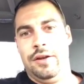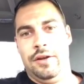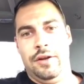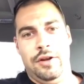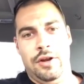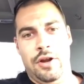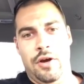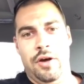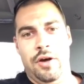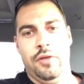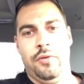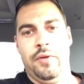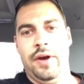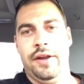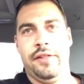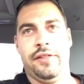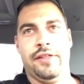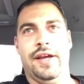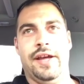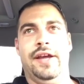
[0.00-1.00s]
No other way
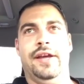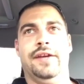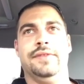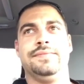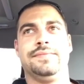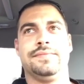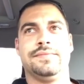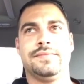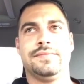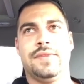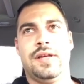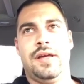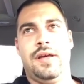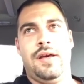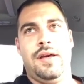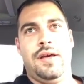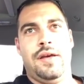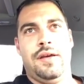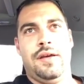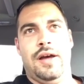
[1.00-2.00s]
to say
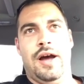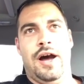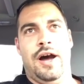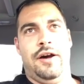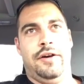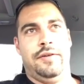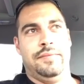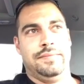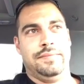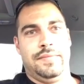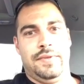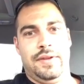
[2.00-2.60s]
it.